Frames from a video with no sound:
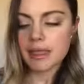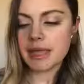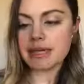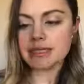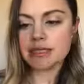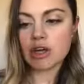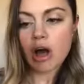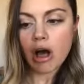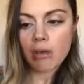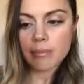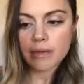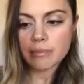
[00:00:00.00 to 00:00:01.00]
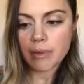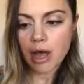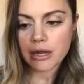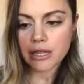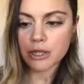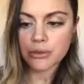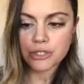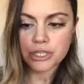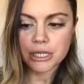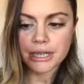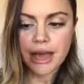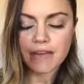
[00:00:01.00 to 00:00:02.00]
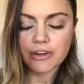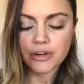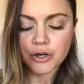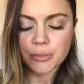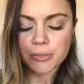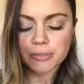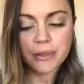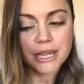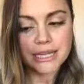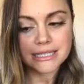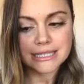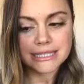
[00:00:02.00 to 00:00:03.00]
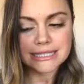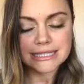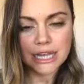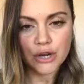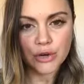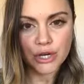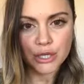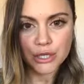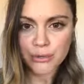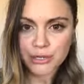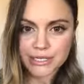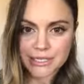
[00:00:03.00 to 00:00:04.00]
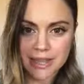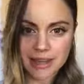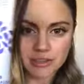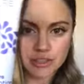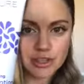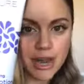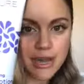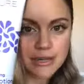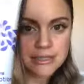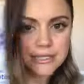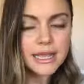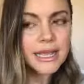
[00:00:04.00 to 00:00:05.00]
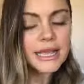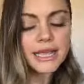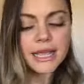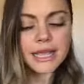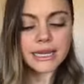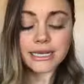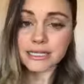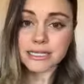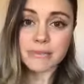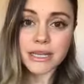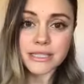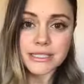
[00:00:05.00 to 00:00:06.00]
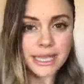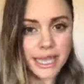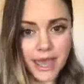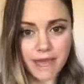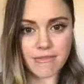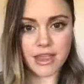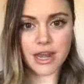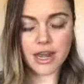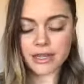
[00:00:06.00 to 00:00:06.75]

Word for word: it's calming body lotion, lavender plus sacred lotus extract, and it smells like heaven.